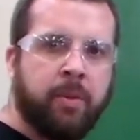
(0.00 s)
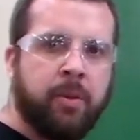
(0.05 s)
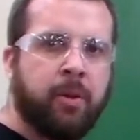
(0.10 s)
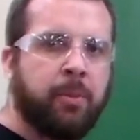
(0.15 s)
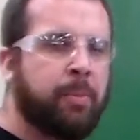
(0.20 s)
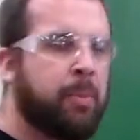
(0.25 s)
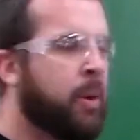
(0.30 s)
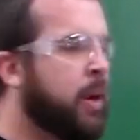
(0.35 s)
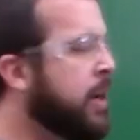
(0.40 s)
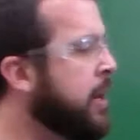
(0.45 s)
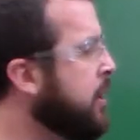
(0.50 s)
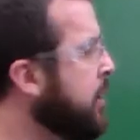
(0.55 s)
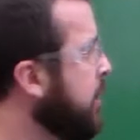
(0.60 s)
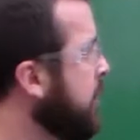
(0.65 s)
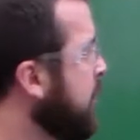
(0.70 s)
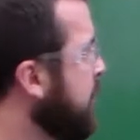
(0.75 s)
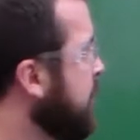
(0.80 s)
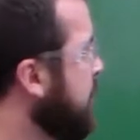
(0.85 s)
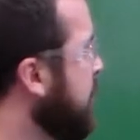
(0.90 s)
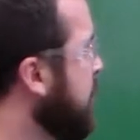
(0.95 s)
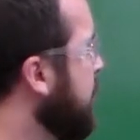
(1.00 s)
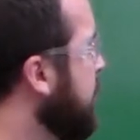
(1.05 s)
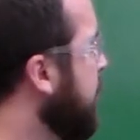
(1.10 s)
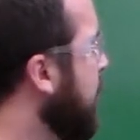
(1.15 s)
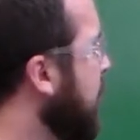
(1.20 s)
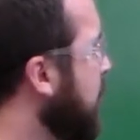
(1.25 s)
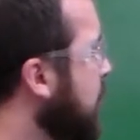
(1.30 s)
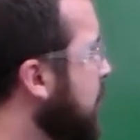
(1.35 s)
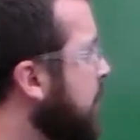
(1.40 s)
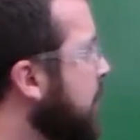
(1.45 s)
your print for the
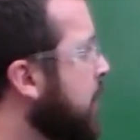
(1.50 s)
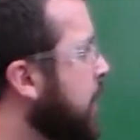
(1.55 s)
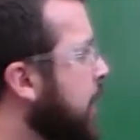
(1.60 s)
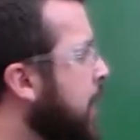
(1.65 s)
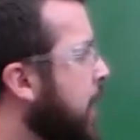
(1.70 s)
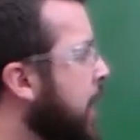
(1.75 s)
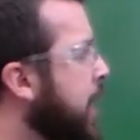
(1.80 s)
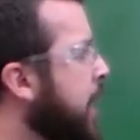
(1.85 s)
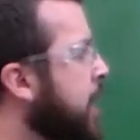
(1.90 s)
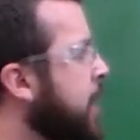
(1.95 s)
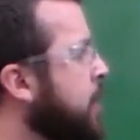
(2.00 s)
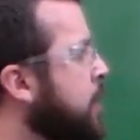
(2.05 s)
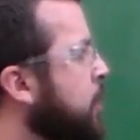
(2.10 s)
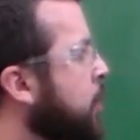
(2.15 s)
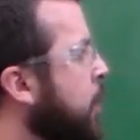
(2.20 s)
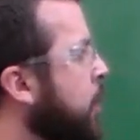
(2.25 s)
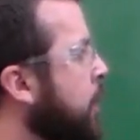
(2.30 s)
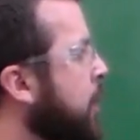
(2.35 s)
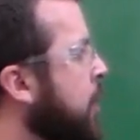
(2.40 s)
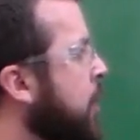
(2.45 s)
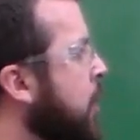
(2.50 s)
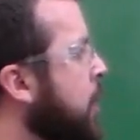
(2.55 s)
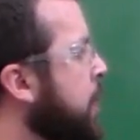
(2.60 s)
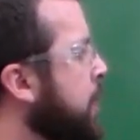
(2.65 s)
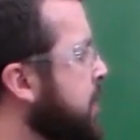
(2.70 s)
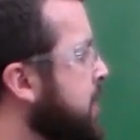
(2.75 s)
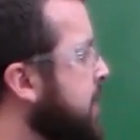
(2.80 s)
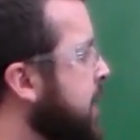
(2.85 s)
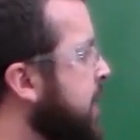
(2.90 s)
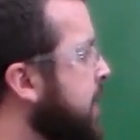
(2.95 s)
part, and what we
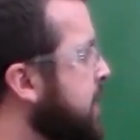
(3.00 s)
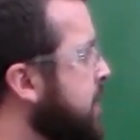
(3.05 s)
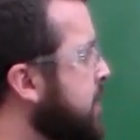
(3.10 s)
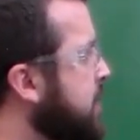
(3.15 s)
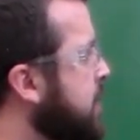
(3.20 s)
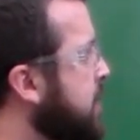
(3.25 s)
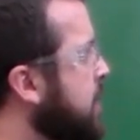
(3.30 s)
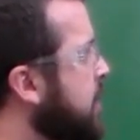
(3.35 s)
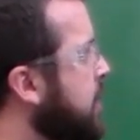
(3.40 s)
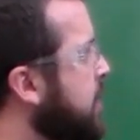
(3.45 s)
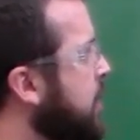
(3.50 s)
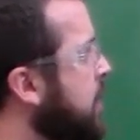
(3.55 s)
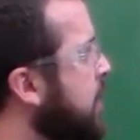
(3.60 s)
know is this.